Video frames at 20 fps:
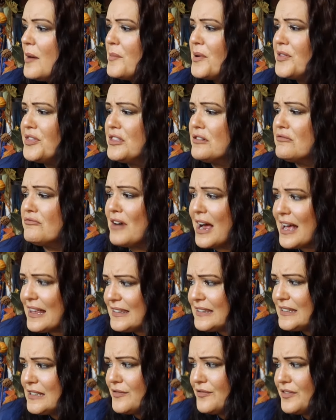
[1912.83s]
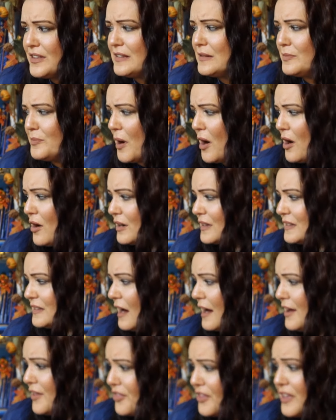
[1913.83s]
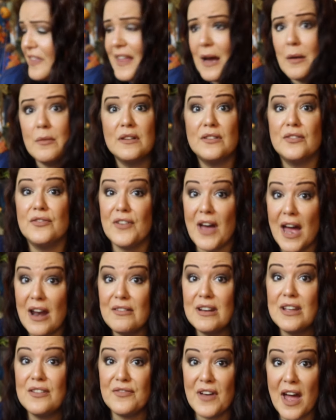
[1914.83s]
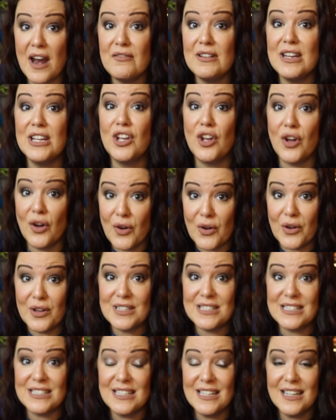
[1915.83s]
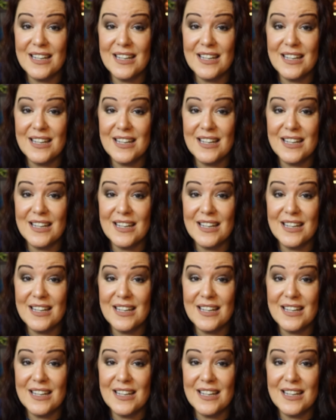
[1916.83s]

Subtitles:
But the rest of this box, I think that was very, very good.